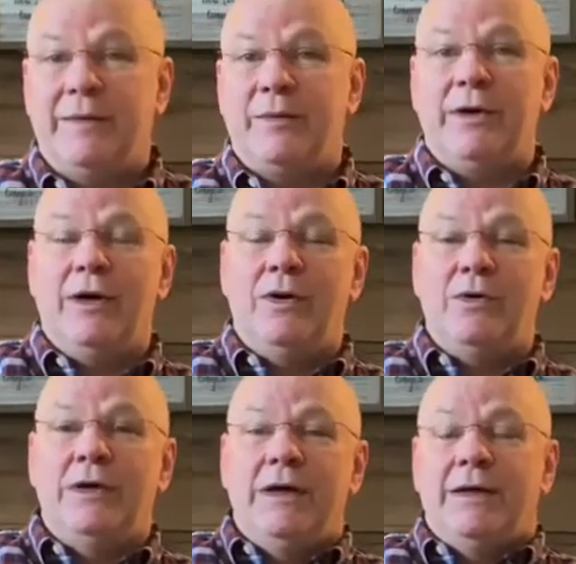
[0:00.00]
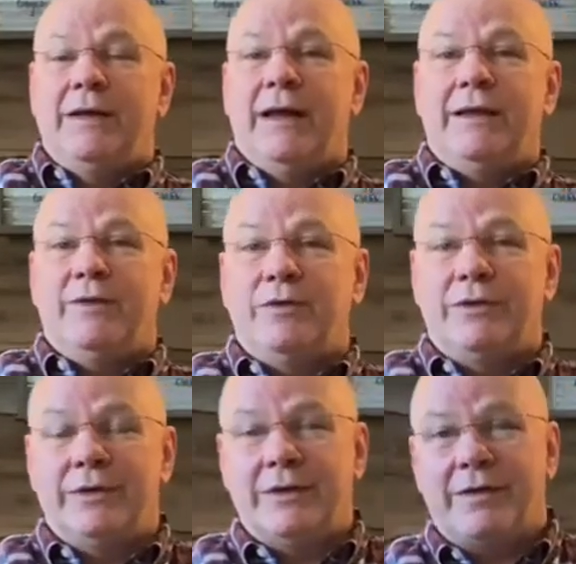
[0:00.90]
And we know that there
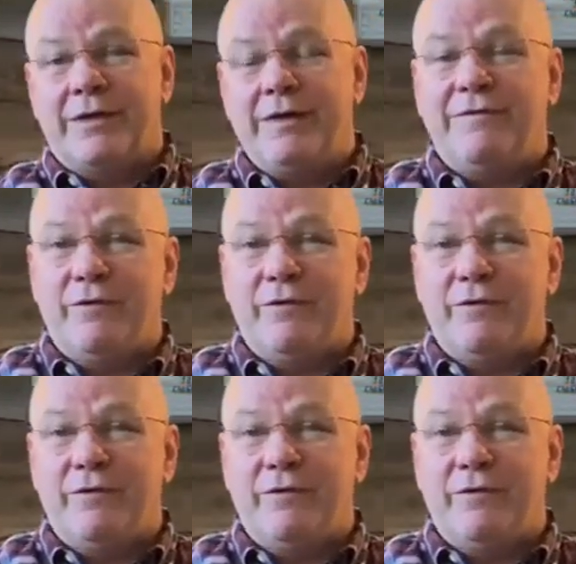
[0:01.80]
were a thief